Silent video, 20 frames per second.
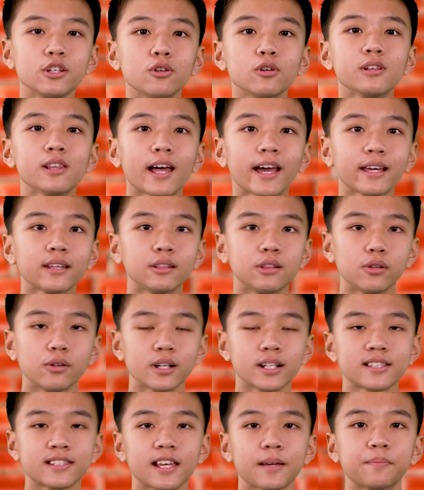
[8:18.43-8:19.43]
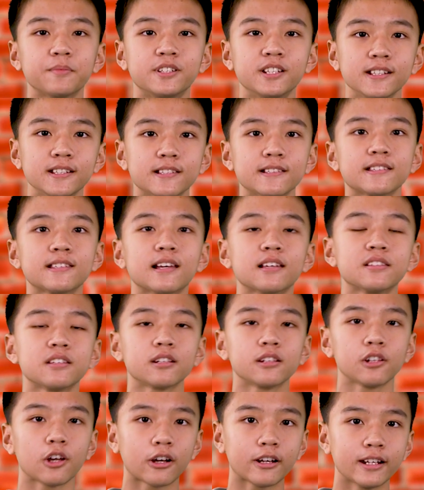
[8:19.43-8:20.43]
you like to accept Jesus as
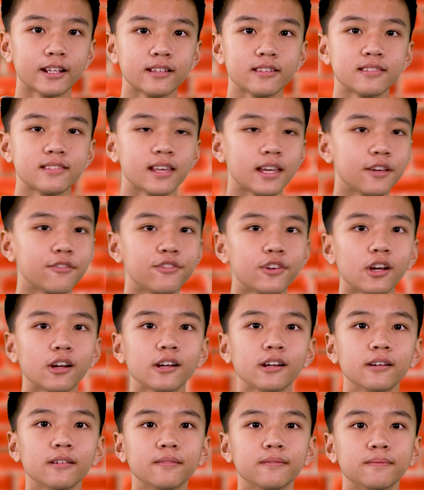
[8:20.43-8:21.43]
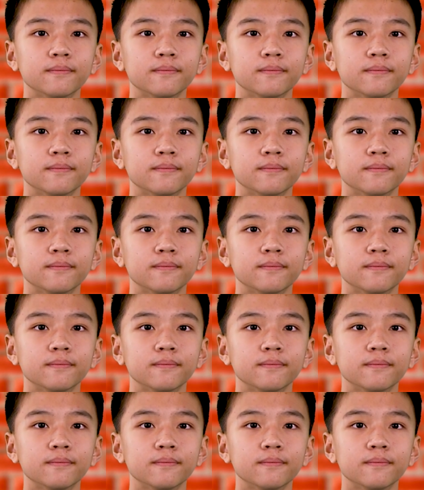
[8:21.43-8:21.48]
your Lord and Savior?